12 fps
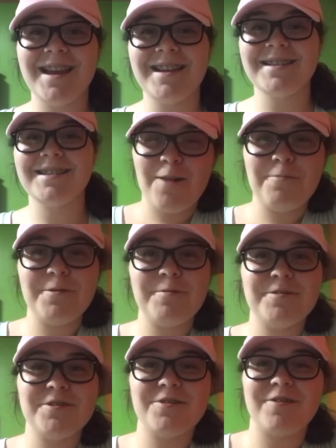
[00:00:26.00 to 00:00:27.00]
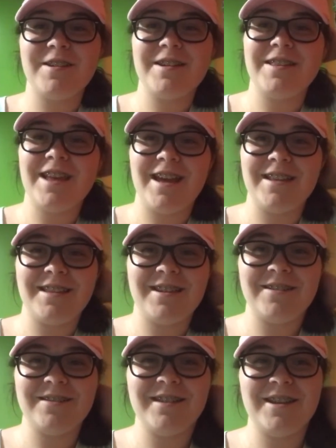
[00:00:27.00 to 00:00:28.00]
guys, hope you enjoyed that
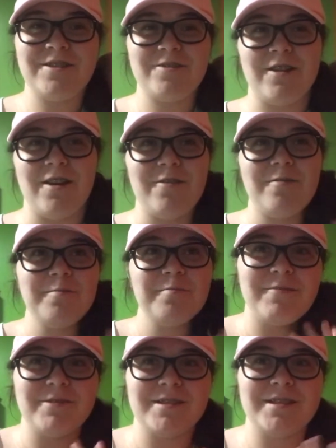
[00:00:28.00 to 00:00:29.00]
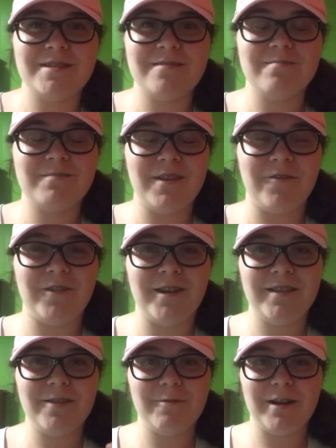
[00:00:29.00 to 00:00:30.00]
little intro. It was
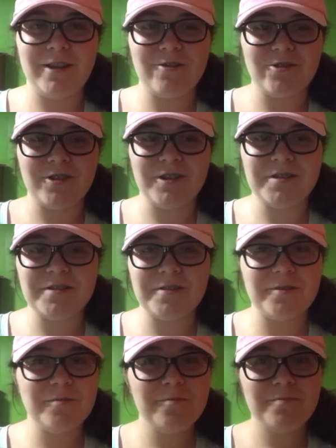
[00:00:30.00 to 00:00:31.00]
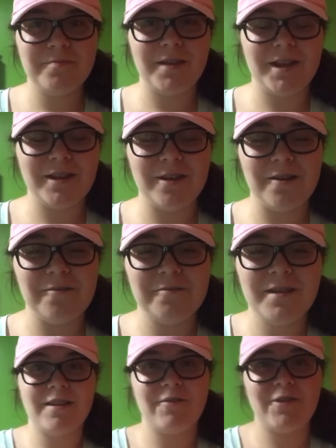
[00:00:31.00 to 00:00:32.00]
different than what I usually do. I
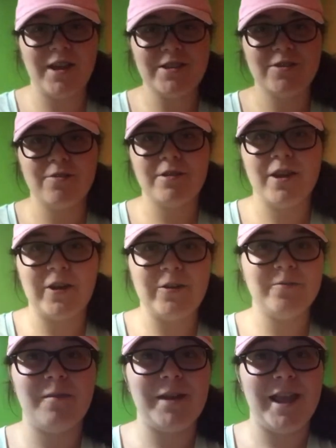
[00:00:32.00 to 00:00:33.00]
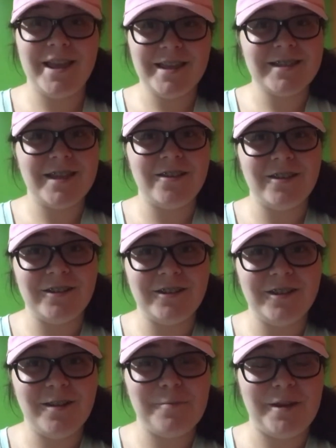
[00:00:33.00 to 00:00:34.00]
know. If you guys don't know, I'm an ASL
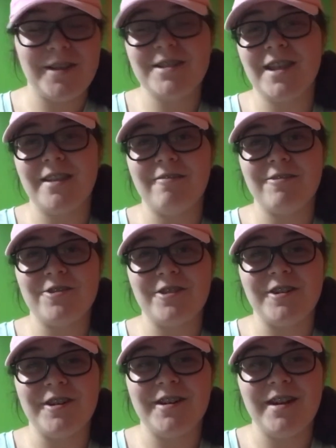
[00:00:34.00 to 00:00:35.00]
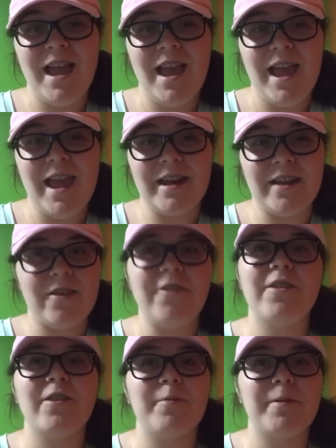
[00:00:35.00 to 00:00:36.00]
learner, American Sign Language learner, and I
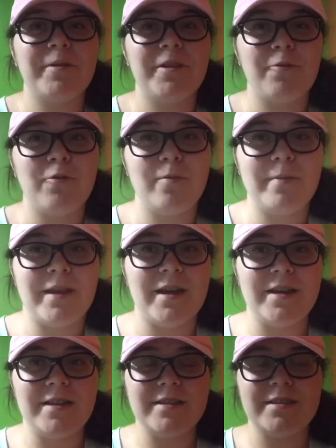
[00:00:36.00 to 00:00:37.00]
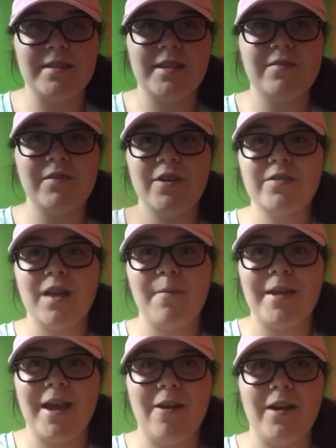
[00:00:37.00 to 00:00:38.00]
thought that that would be really cool because this video is
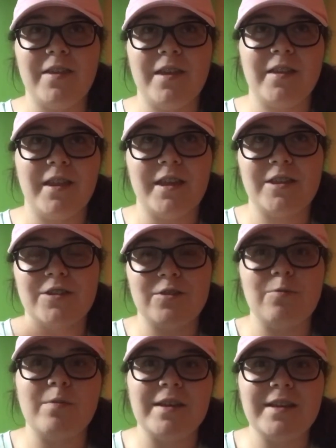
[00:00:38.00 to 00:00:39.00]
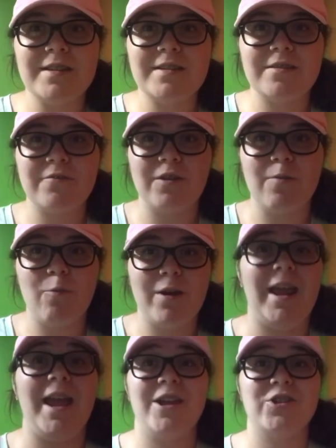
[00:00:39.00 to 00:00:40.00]
coming out, I think, like in two weeks from
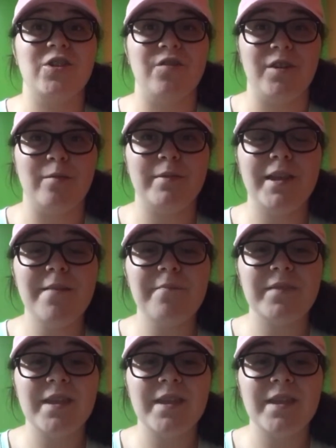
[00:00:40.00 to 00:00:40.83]
when I actually filmed it,